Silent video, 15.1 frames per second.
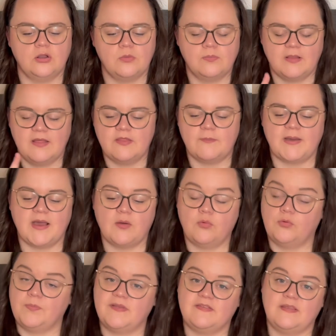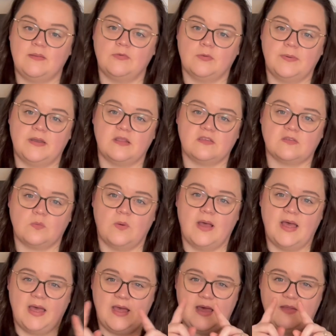up, like the back would be seamed up in a
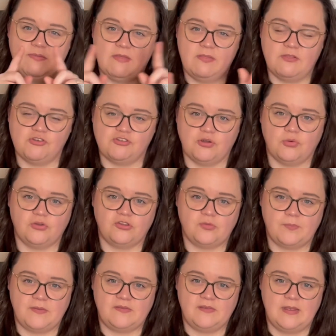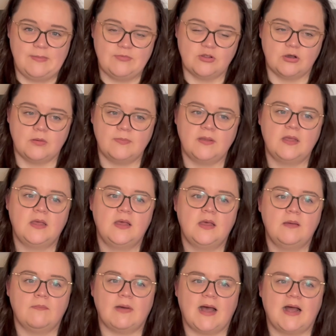square and then the shoulders would be seamed up.
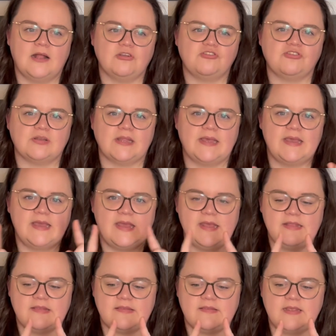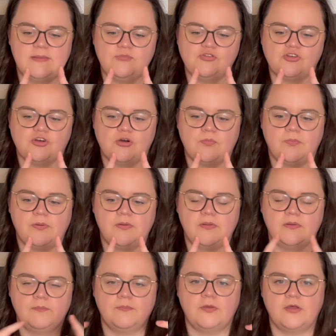But actually it's seamed up
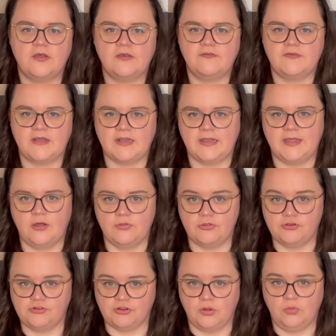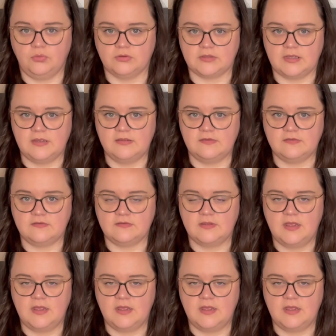perfectly on the shoulders,